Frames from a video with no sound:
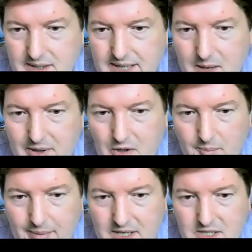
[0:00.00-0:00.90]
keeping your
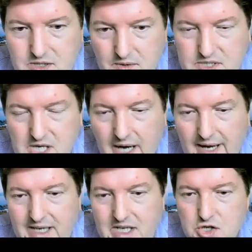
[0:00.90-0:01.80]
bench sort of
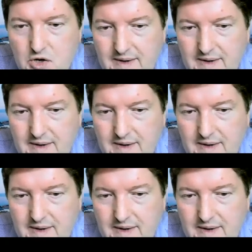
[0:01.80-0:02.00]
tidy during